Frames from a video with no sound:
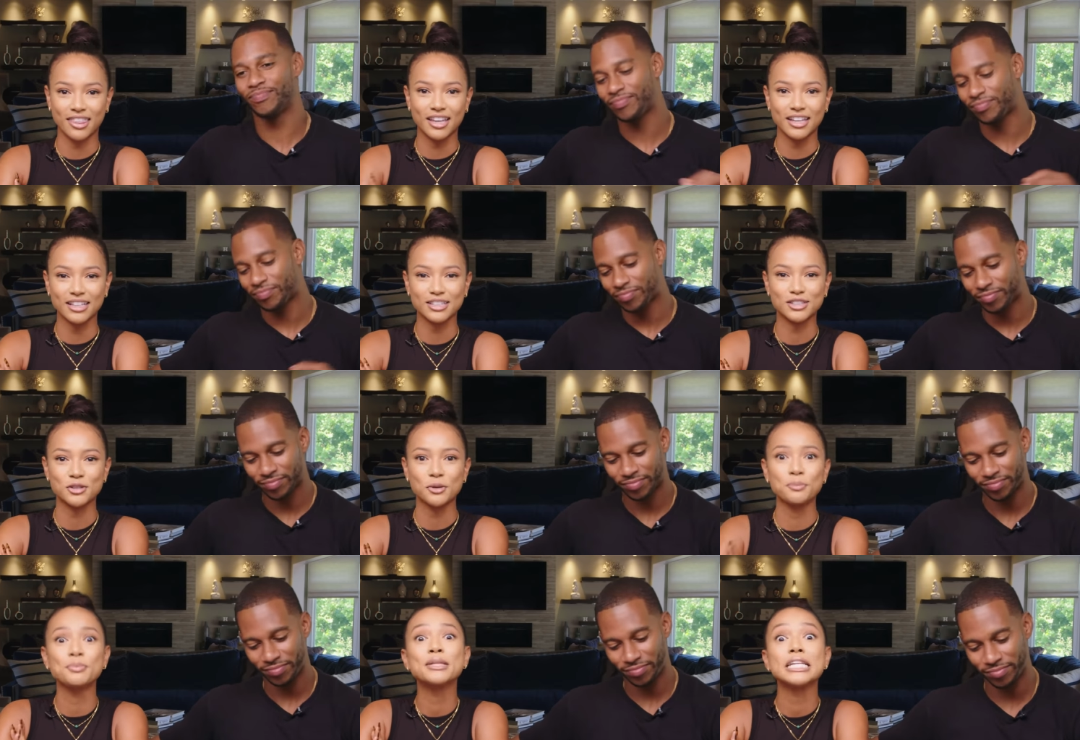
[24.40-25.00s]
Speaker 1: things.
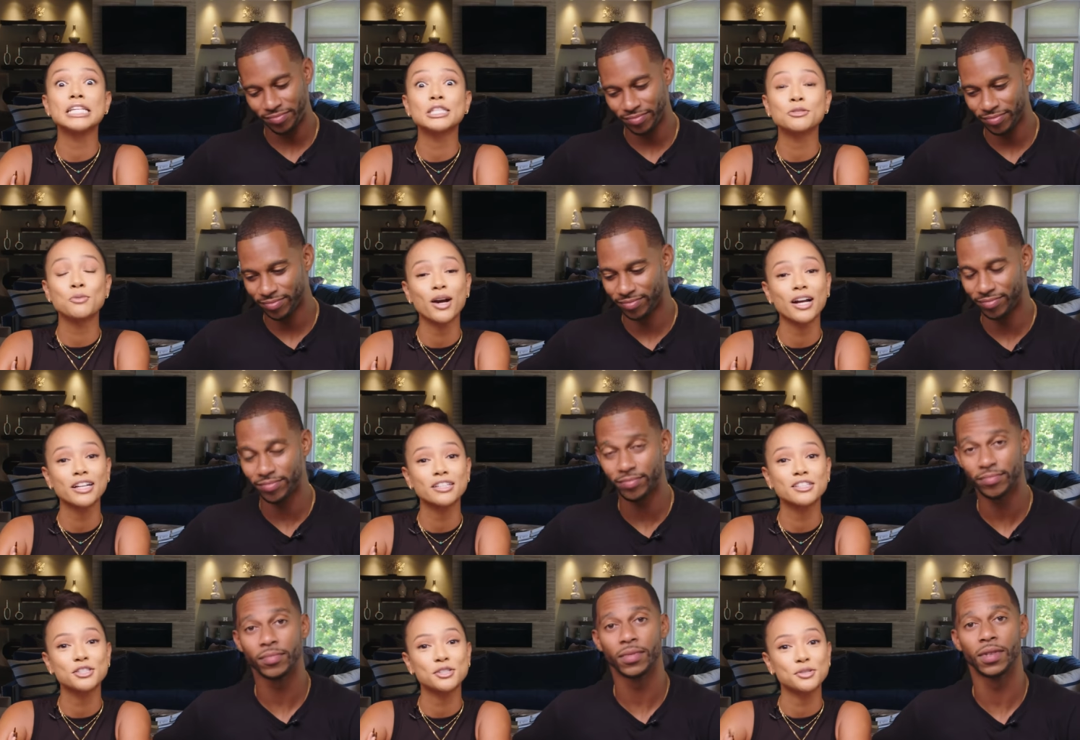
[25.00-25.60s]
So please
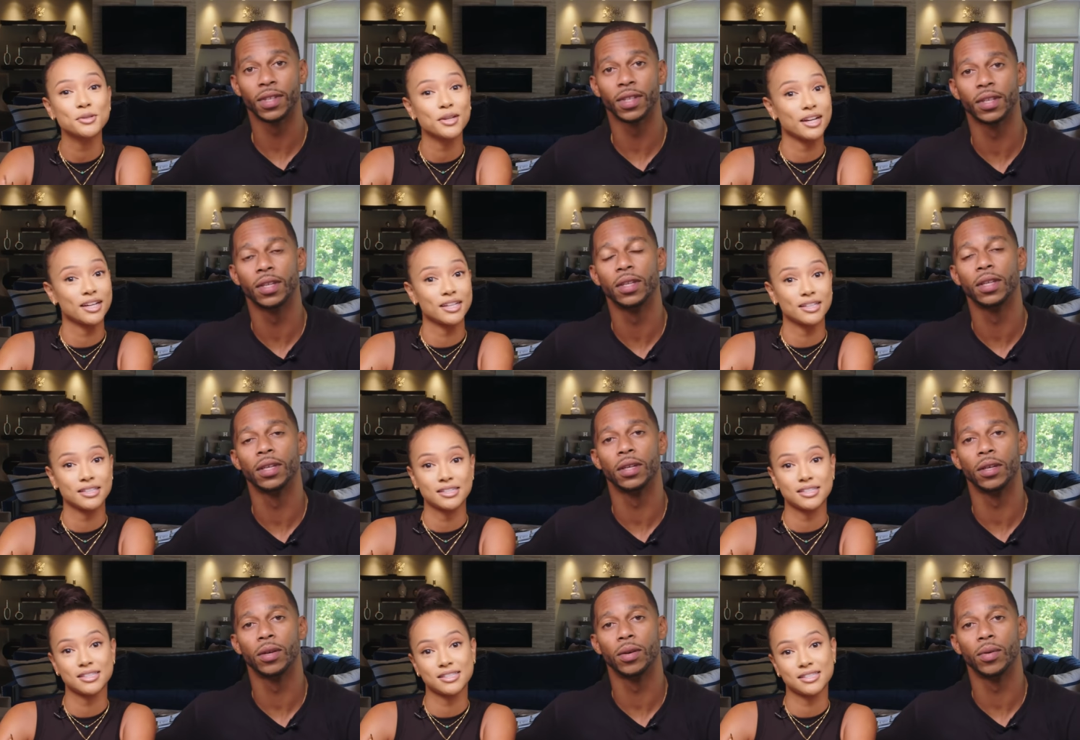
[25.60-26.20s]
watch, you
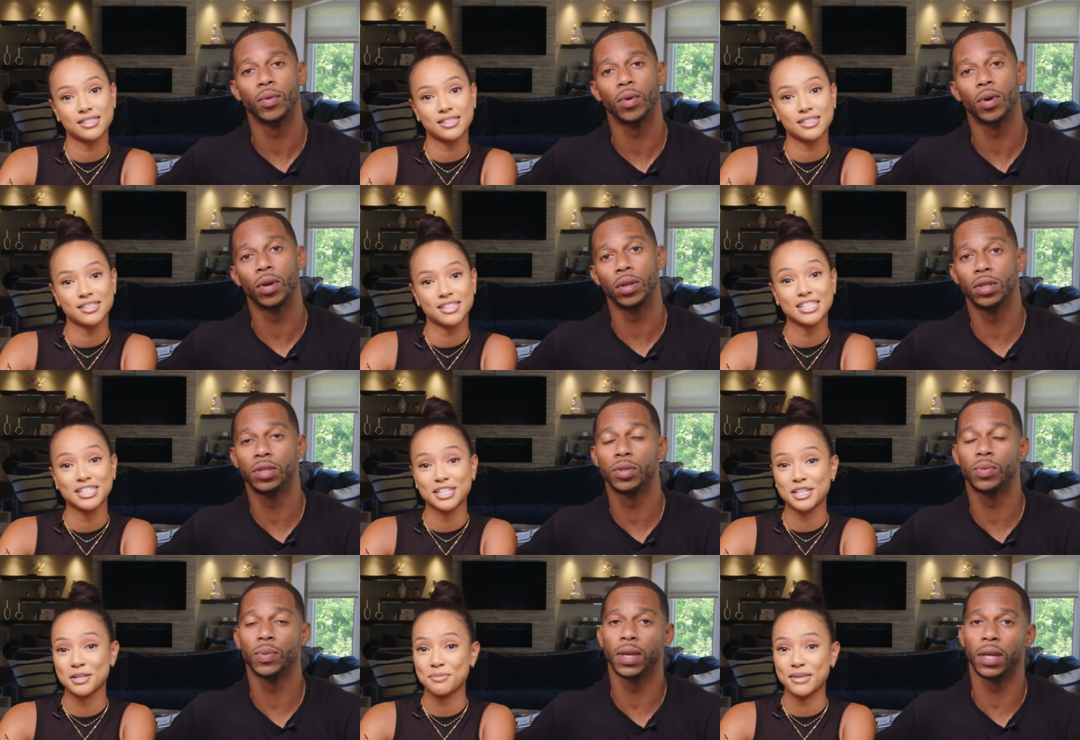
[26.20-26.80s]
guys.
Speaker 2: We're on
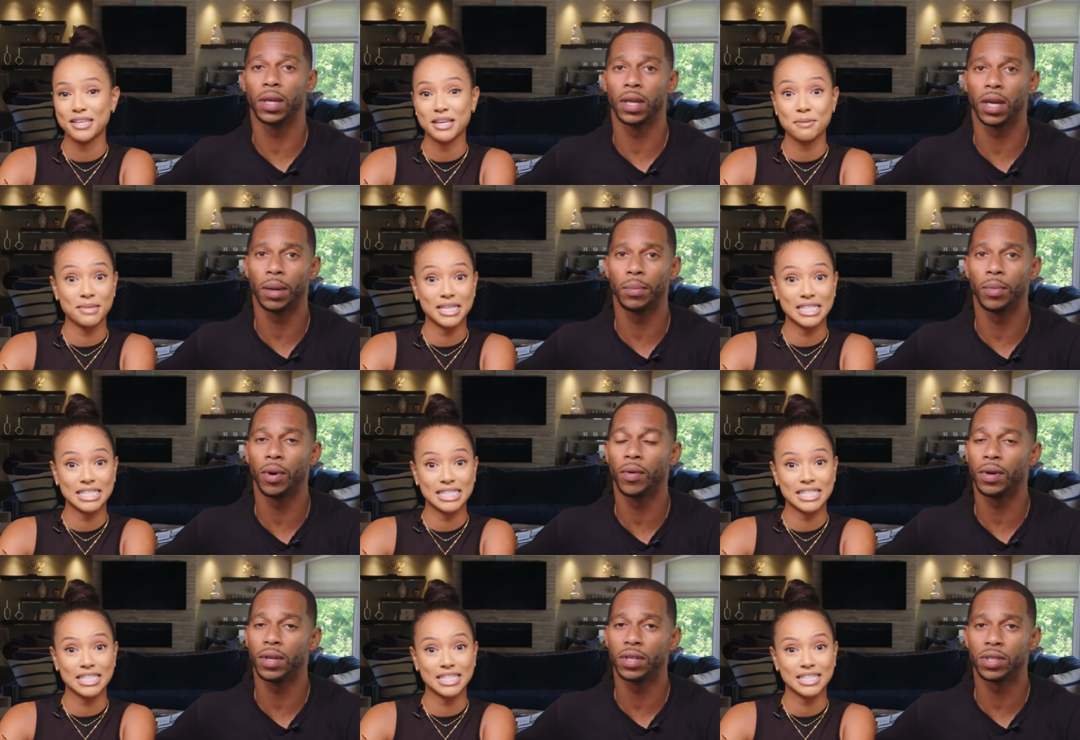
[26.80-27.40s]
this week, and I'm
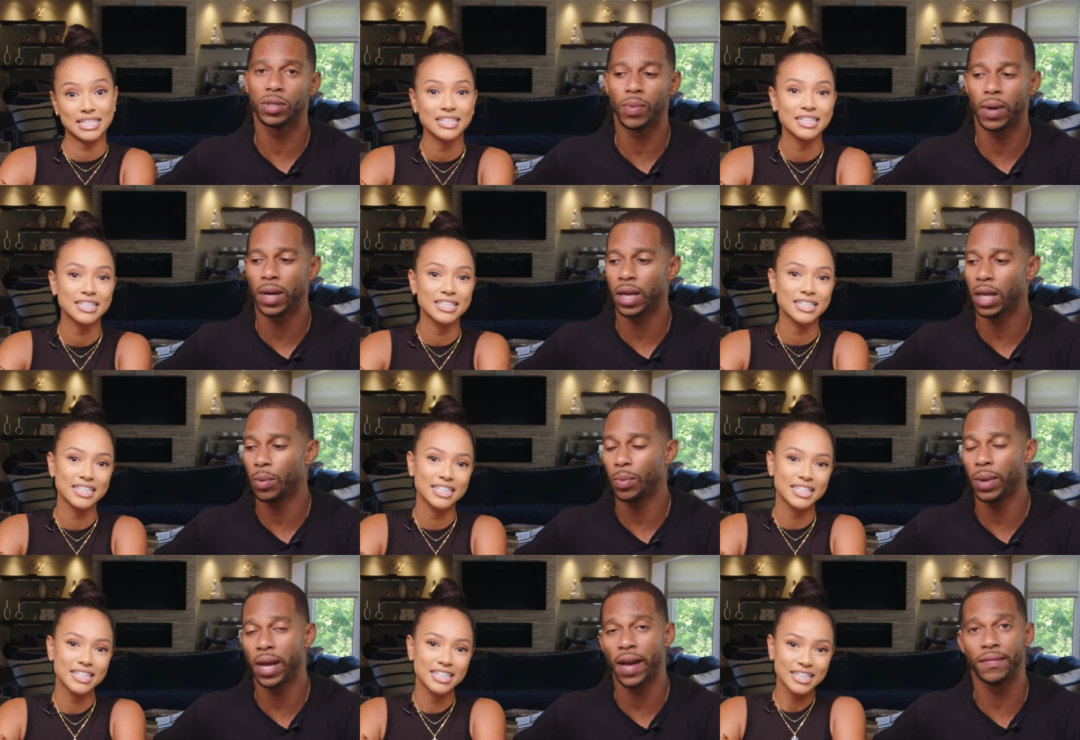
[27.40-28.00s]
already
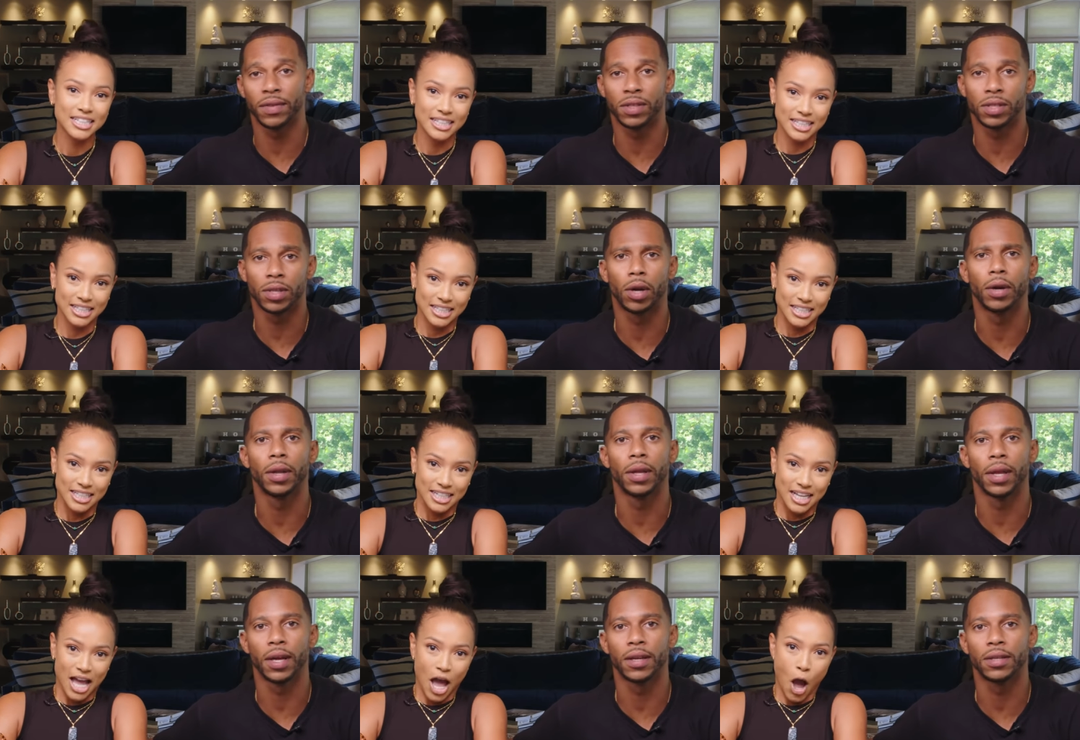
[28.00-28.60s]
sweating, and we haven't
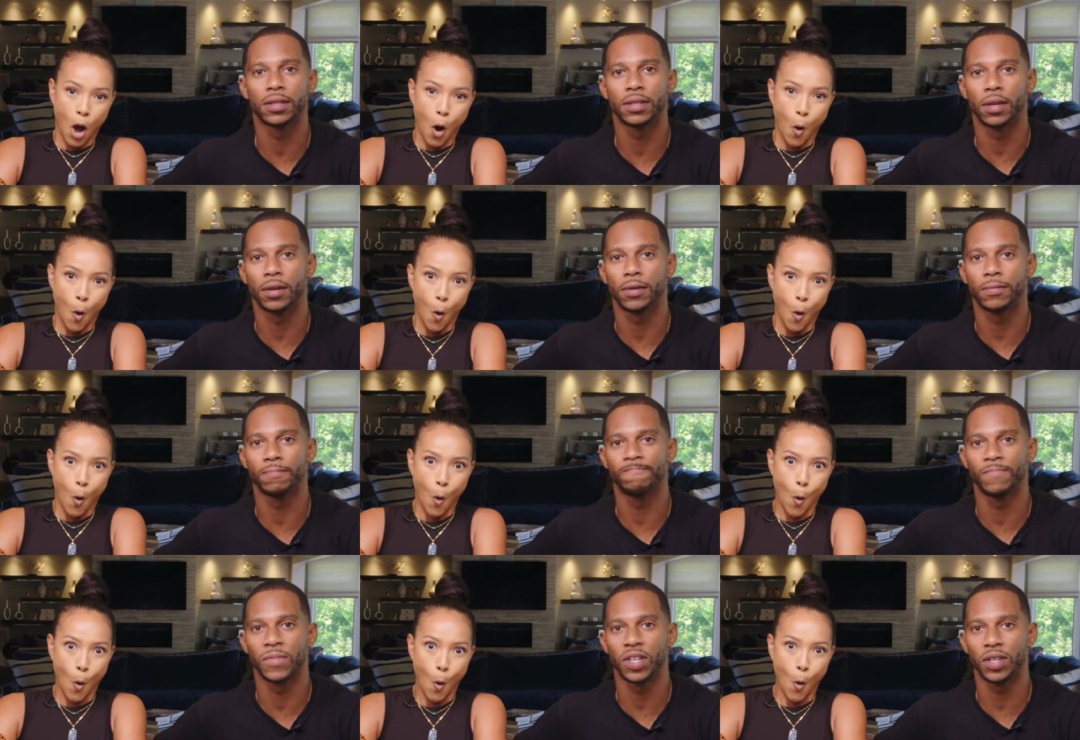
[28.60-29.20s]
started yet. So
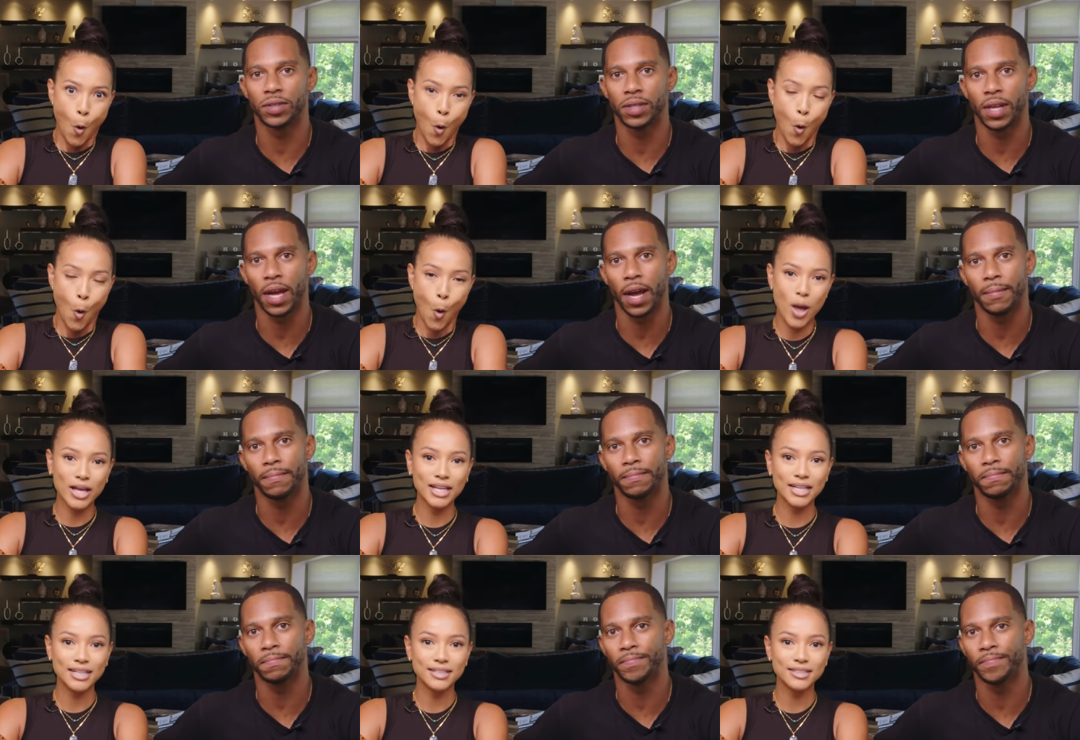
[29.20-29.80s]
there's that.